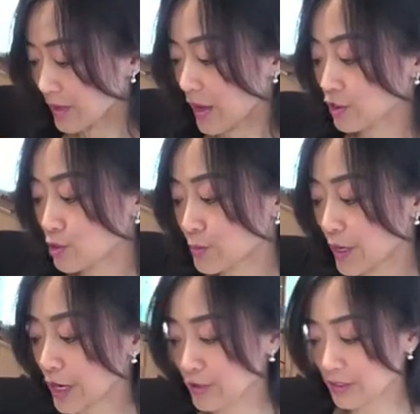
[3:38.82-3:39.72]
and to
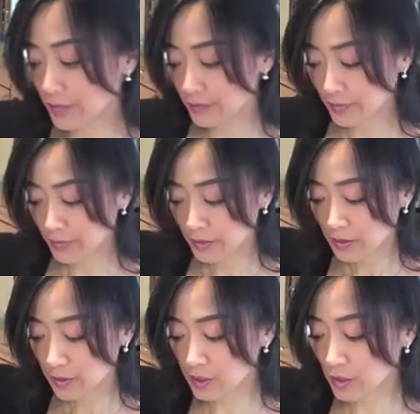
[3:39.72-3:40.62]
brown it.
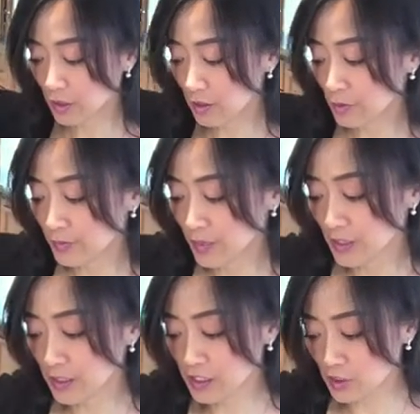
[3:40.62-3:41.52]
So
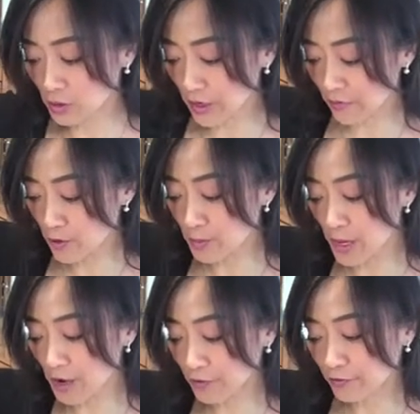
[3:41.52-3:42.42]
let's do that for
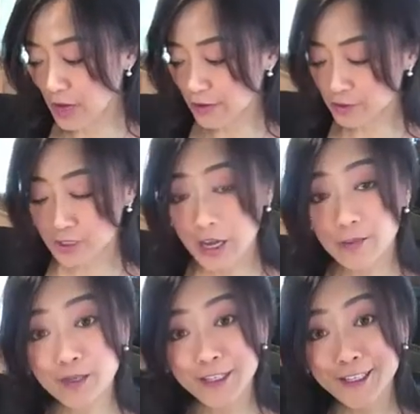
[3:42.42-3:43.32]
about 5 to
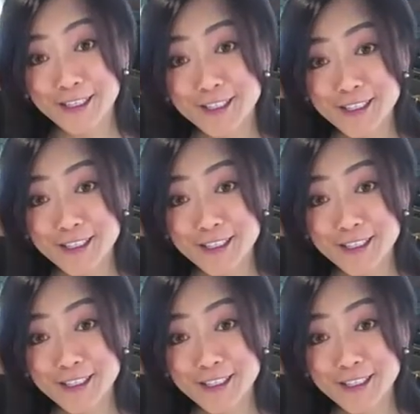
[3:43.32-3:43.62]
10 minutes.